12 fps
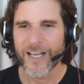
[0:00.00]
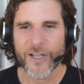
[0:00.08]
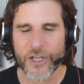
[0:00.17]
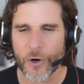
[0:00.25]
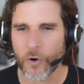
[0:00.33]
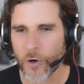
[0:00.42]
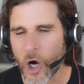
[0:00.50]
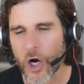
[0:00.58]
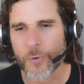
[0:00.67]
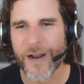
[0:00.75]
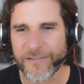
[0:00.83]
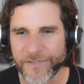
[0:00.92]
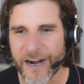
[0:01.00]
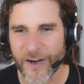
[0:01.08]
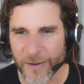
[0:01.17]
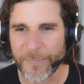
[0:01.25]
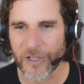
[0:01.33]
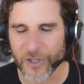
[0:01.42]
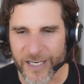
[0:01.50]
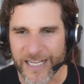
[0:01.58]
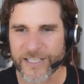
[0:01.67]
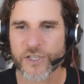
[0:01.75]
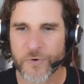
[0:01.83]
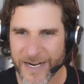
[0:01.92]
you know heart rate variability
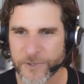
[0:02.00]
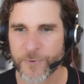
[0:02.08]
stress